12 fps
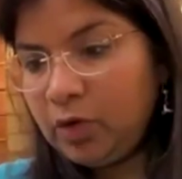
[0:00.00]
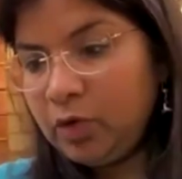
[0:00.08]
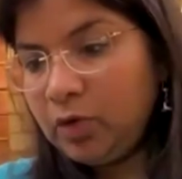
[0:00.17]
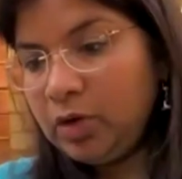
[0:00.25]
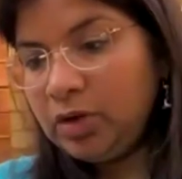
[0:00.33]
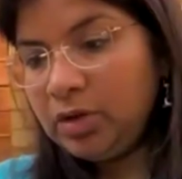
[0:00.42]
I've
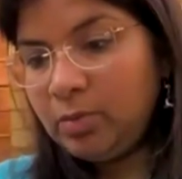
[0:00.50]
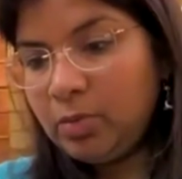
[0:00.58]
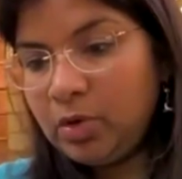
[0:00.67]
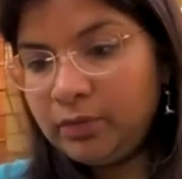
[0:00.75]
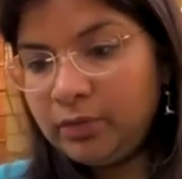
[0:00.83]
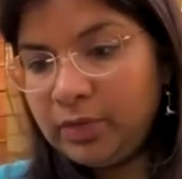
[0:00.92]
not got the
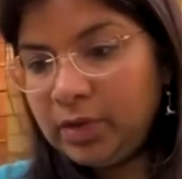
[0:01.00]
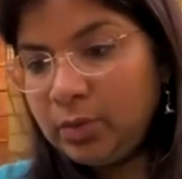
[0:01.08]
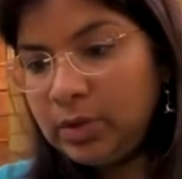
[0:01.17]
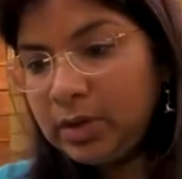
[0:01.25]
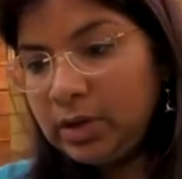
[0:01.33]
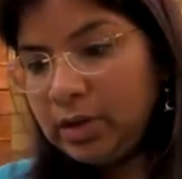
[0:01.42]

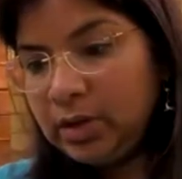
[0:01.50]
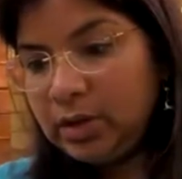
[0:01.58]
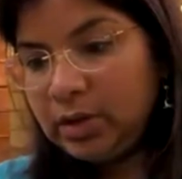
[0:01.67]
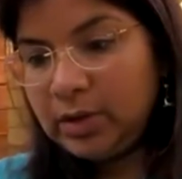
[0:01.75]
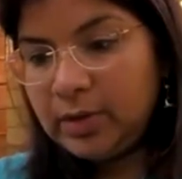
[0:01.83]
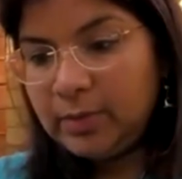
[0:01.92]
modified one
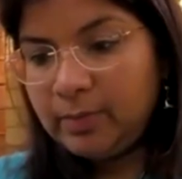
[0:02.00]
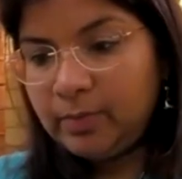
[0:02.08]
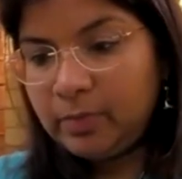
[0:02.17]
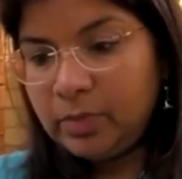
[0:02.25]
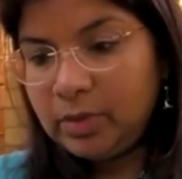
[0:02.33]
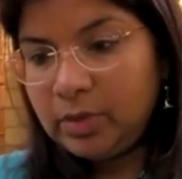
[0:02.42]
yet.
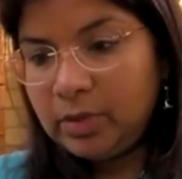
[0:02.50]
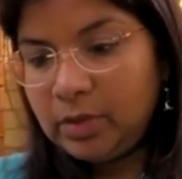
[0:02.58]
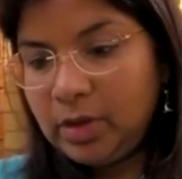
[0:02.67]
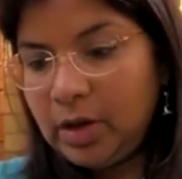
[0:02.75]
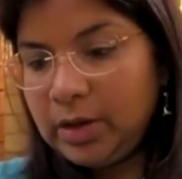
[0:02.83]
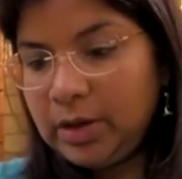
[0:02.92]

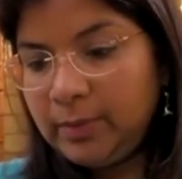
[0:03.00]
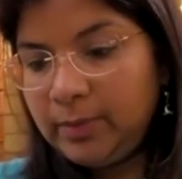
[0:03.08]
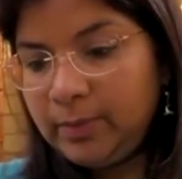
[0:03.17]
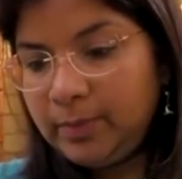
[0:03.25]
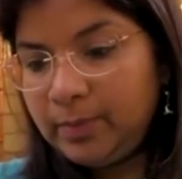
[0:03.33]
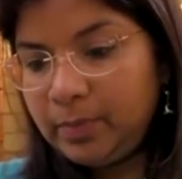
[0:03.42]
Ah, yeah.
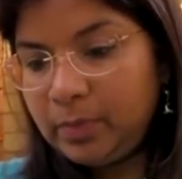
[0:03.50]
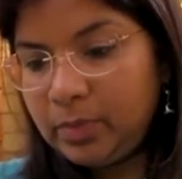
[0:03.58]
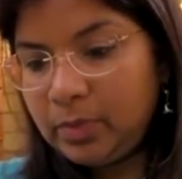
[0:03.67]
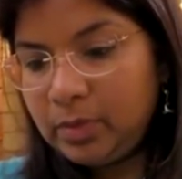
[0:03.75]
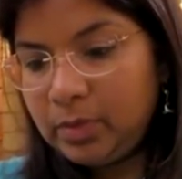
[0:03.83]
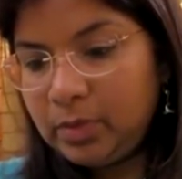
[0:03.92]

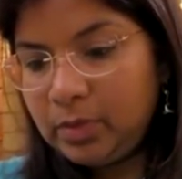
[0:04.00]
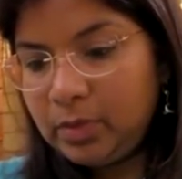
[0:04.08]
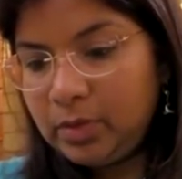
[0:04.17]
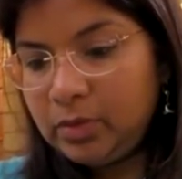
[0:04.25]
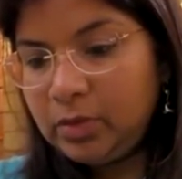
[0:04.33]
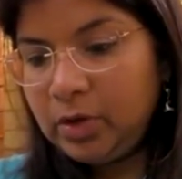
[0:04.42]

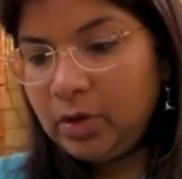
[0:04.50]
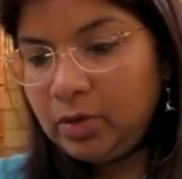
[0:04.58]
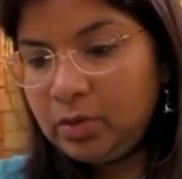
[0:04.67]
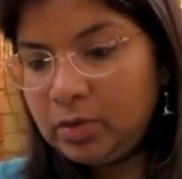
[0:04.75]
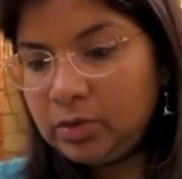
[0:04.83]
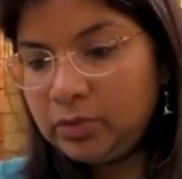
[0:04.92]
3
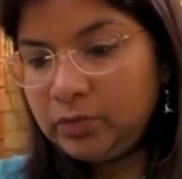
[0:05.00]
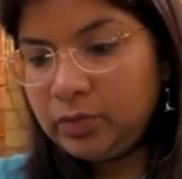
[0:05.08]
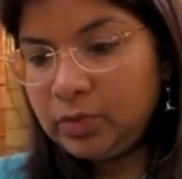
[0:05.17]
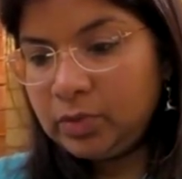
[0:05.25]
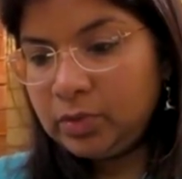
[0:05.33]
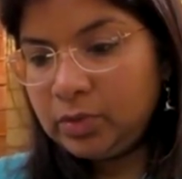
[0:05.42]
o'clock to
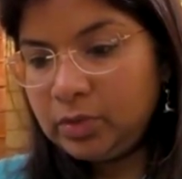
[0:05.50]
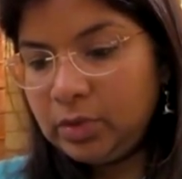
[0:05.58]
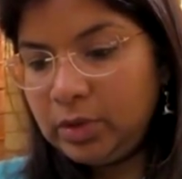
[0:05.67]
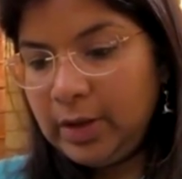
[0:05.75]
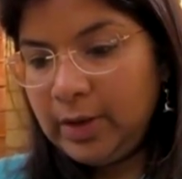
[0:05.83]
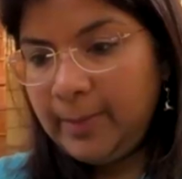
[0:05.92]
4
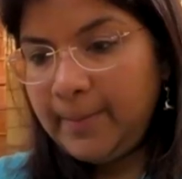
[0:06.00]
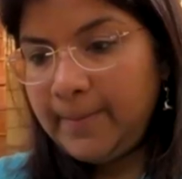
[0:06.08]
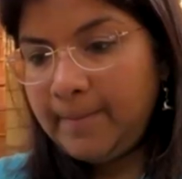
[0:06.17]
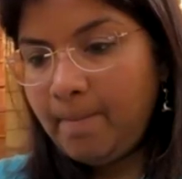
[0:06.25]
o'clock. Yeah.